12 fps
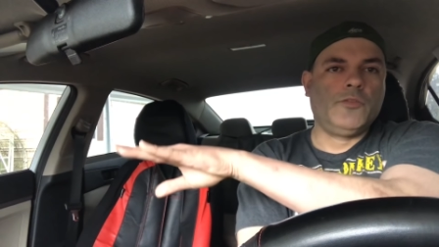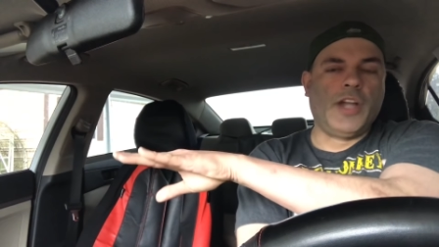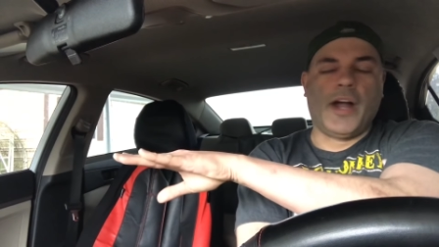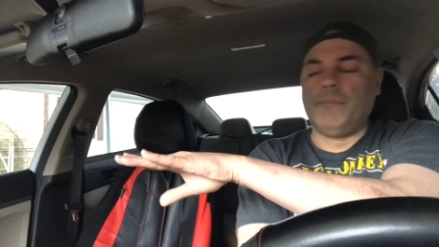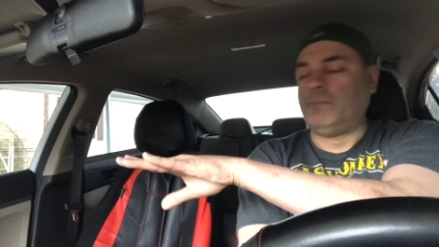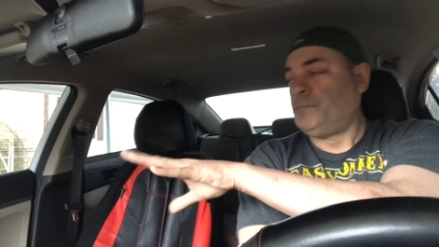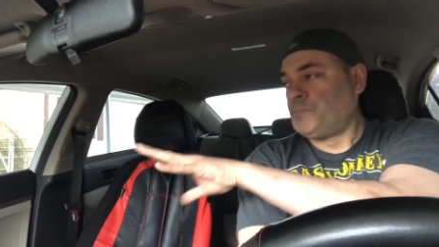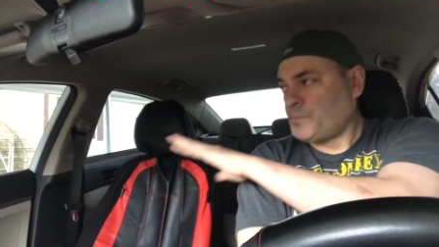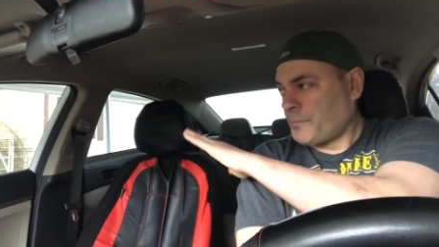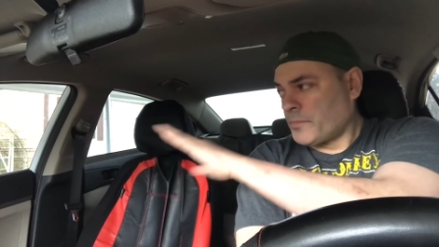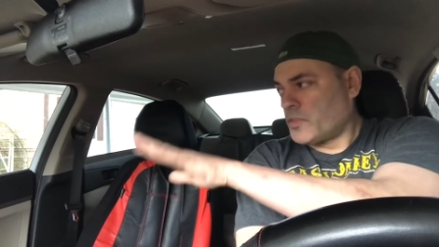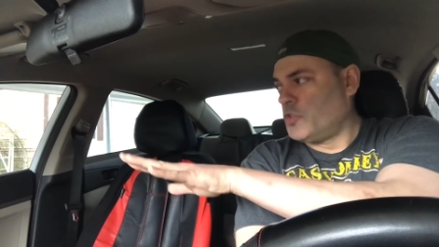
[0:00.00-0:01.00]
Done.
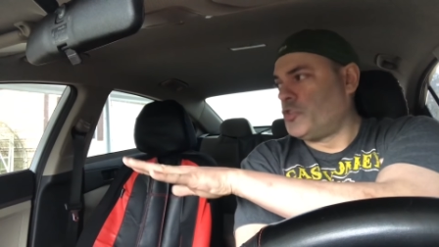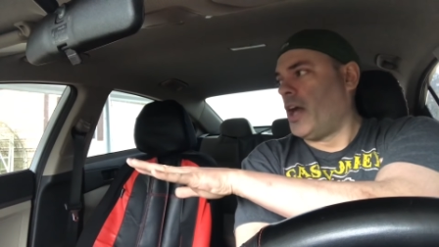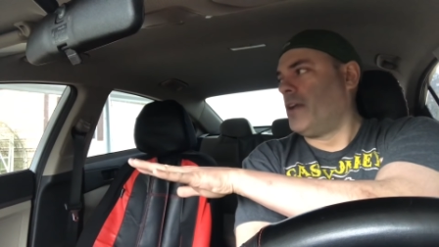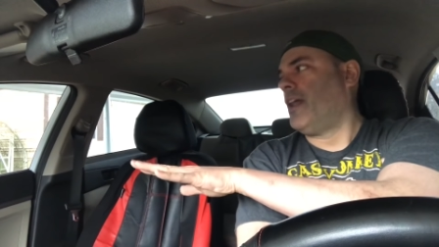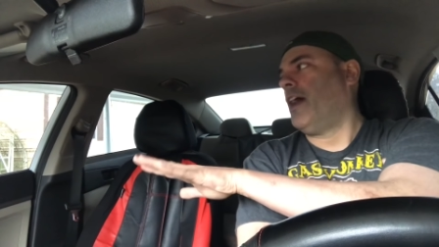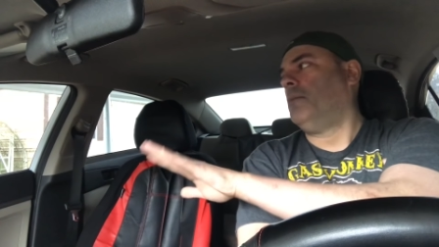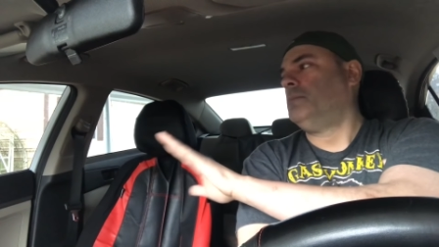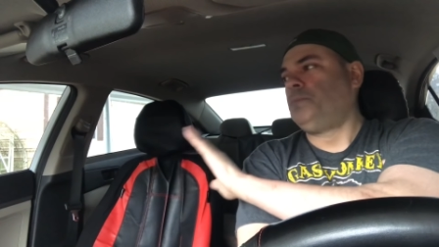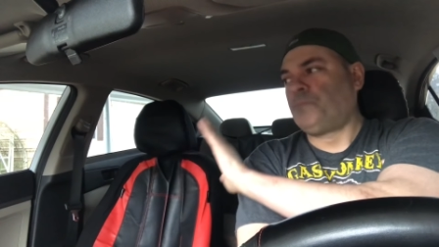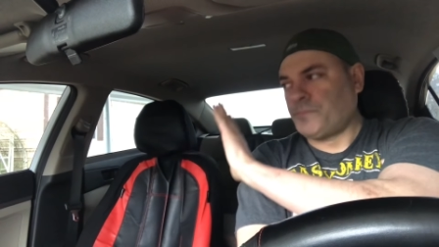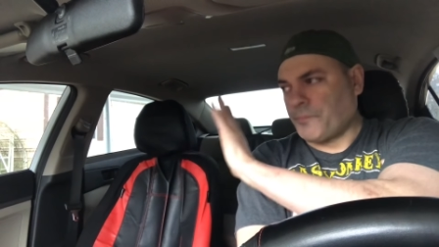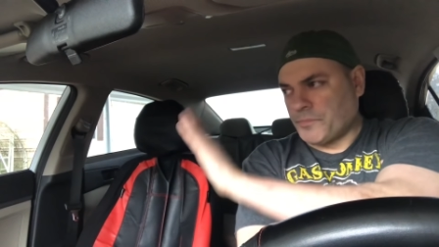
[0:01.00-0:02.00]
You're done now.
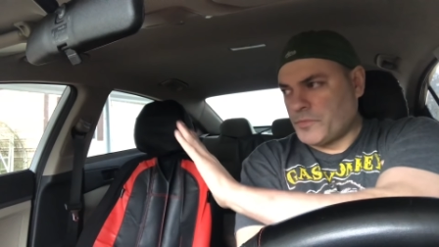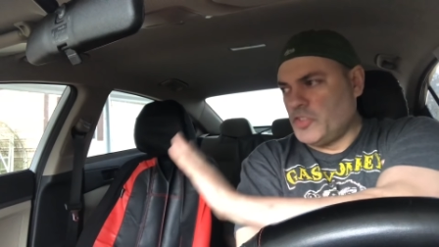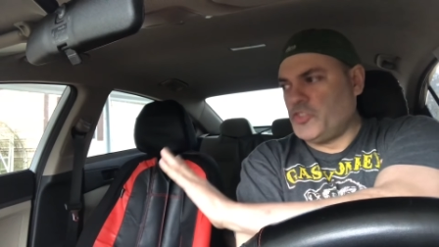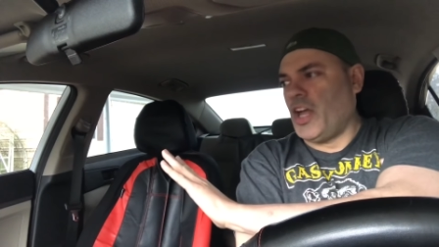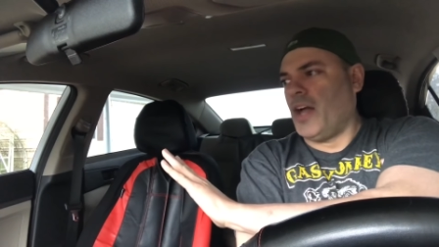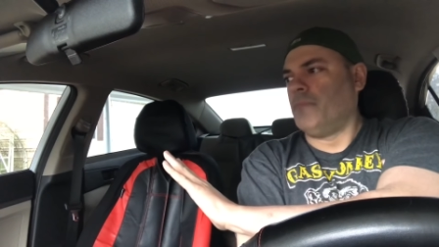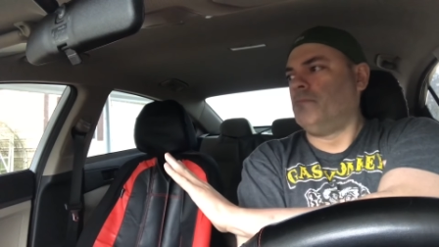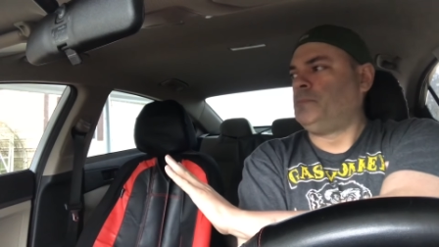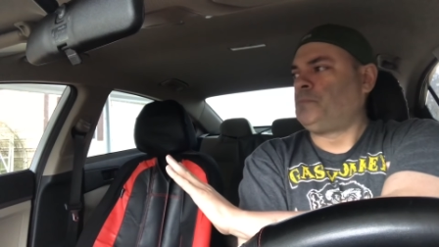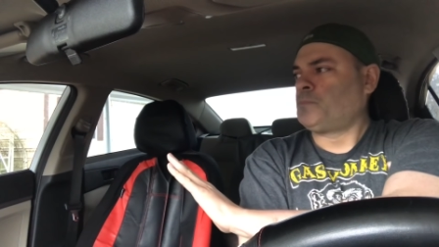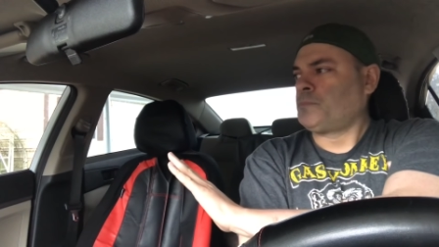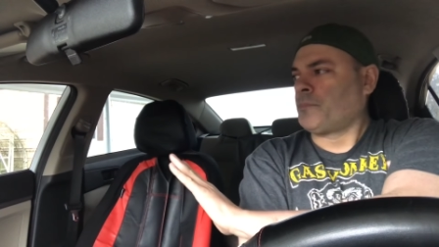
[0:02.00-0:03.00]
You're done.
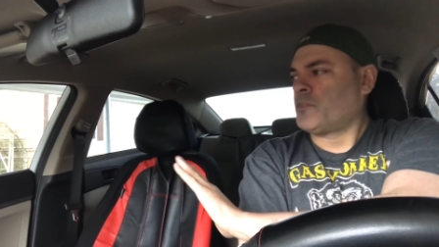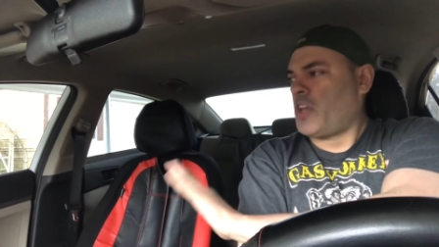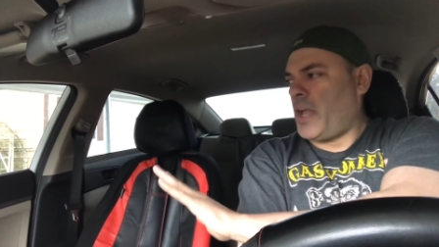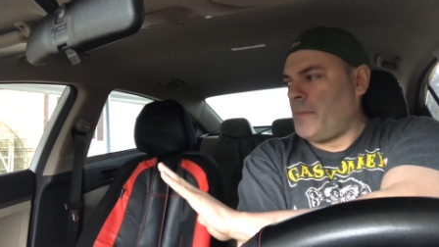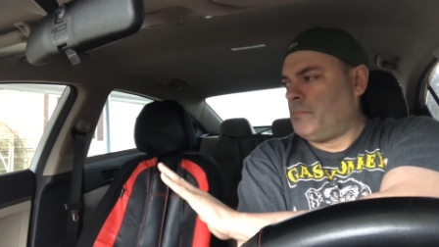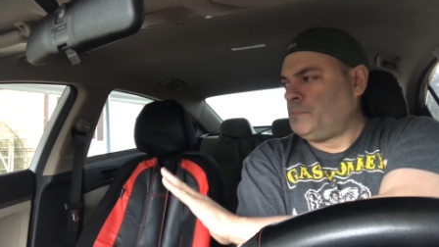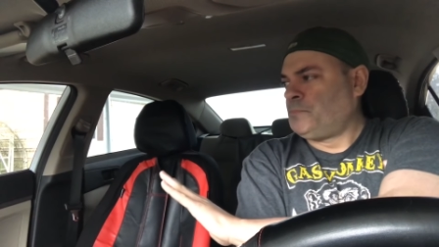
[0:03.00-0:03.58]
Okay?